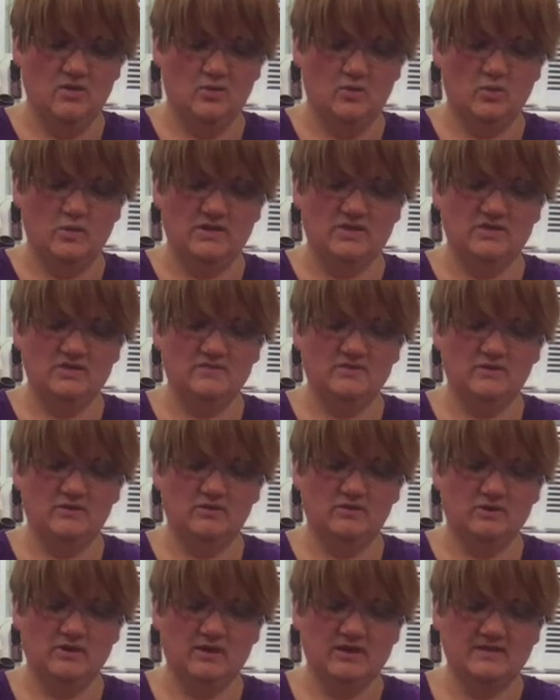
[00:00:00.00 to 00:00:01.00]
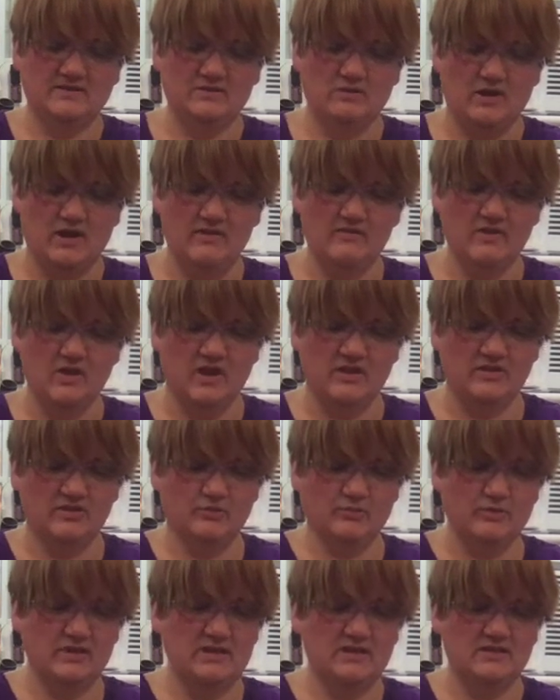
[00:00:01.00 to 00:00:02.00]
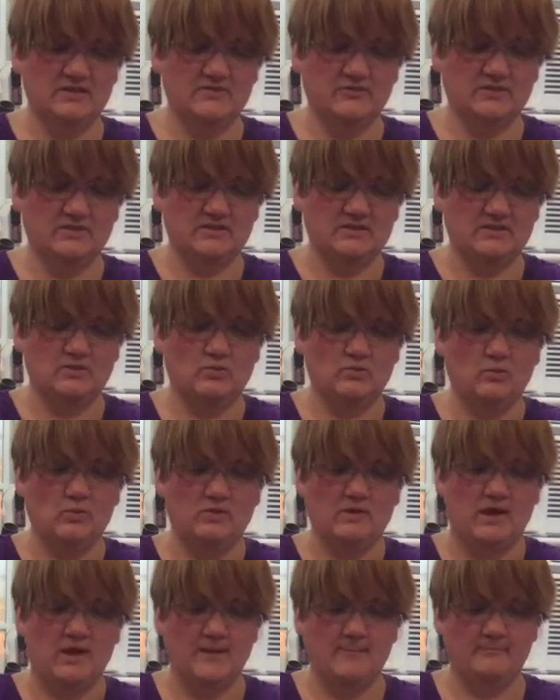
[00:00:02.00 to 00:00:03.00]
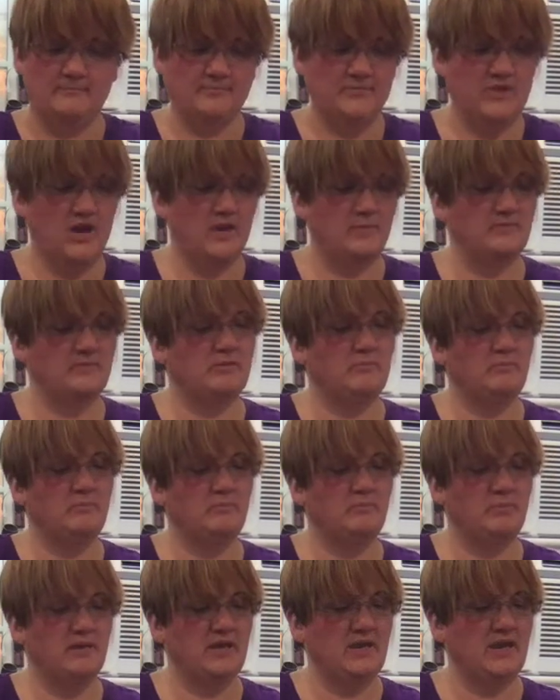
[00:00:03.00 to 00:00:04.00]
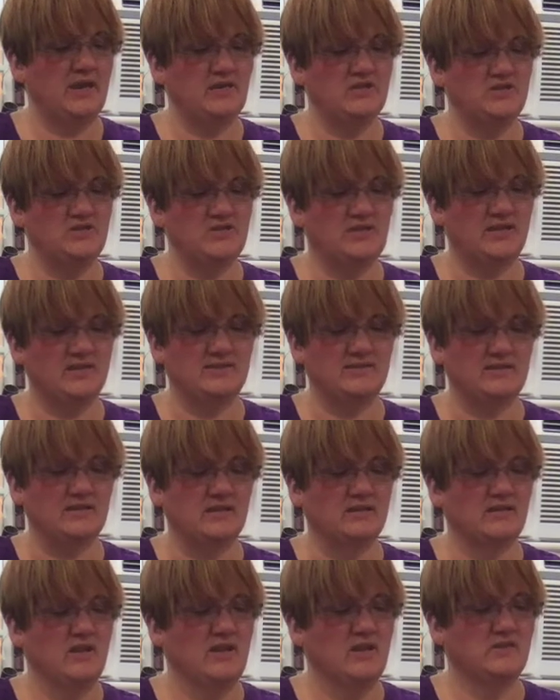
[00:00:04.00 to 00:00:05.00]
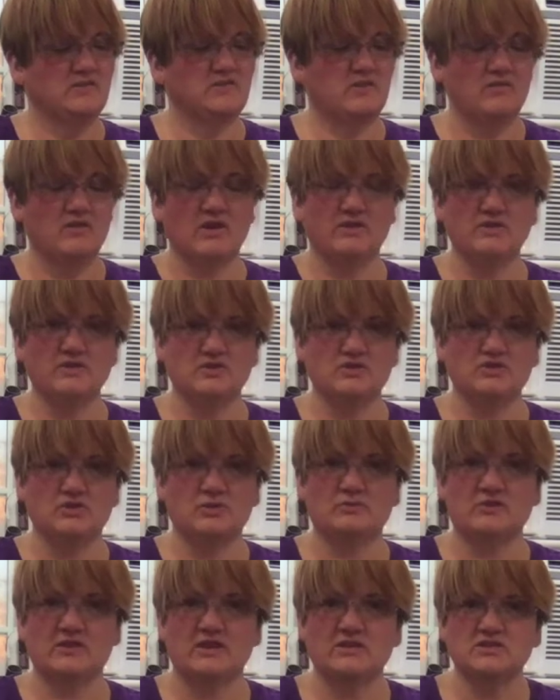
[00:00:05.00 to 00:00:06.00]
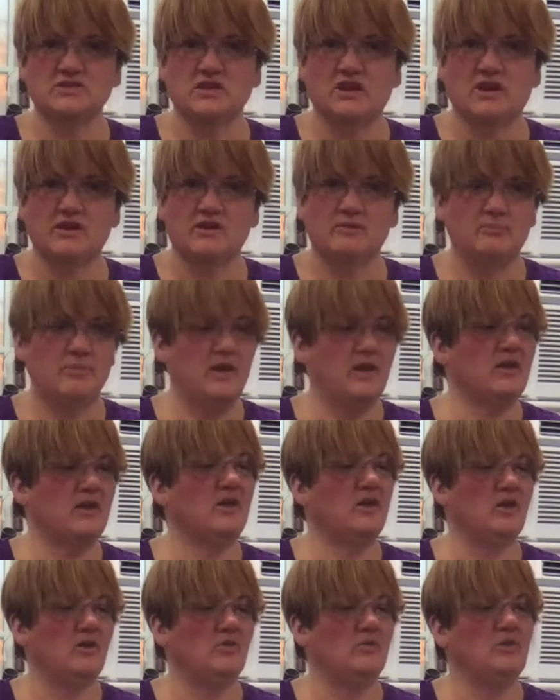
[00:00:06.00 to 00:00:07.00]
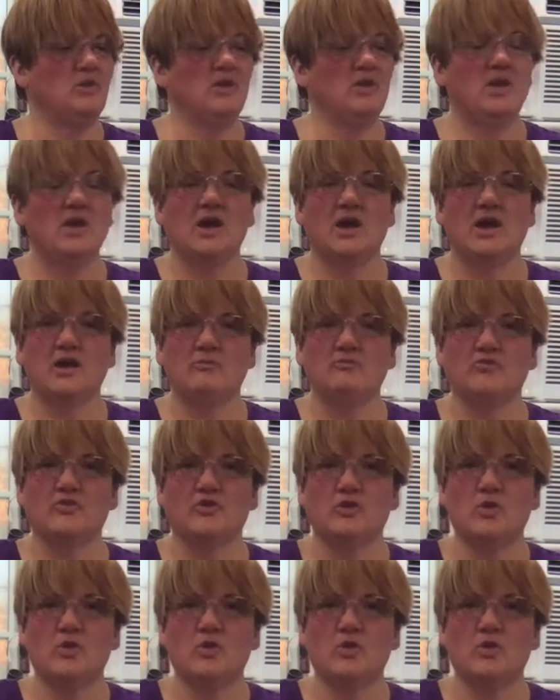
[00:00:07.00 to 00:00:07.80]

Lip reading: which if you look like, so I've got three different types of pH testing. So I've got the strips I actually got at Petco. For